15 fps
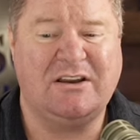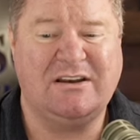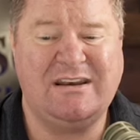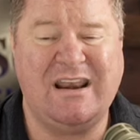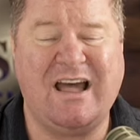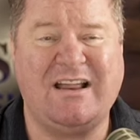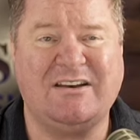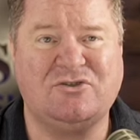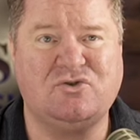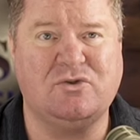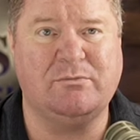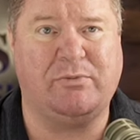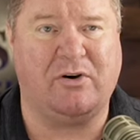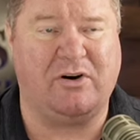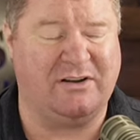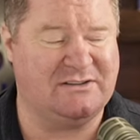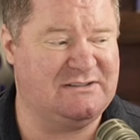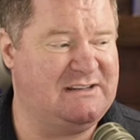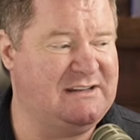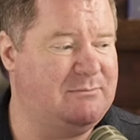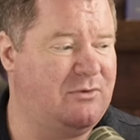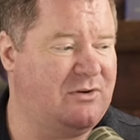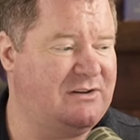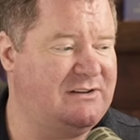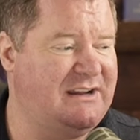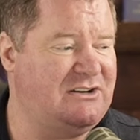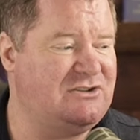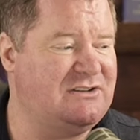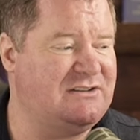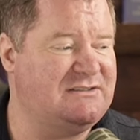not to pause
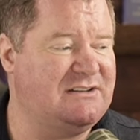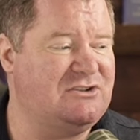deportations.